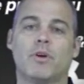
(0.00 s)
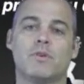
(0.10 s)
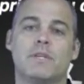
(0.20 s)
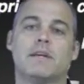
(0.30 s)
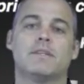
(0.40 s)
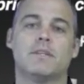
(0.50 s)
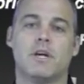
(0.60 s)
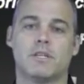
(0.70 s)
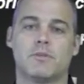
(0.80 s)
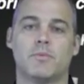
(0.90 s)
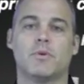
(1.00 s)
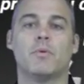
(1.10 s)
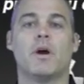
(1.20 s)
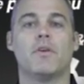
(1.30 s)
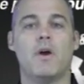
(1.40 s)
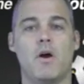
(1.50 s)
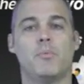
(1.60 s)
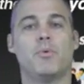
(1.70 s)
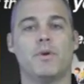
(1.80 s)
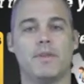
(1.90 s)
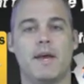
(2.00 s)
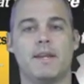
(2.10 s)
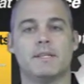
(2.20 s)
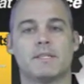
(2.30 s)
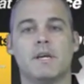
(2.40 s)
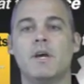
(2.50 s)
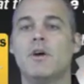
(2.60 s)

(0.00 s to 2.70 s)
it goes out to the customer. We all know how important that is.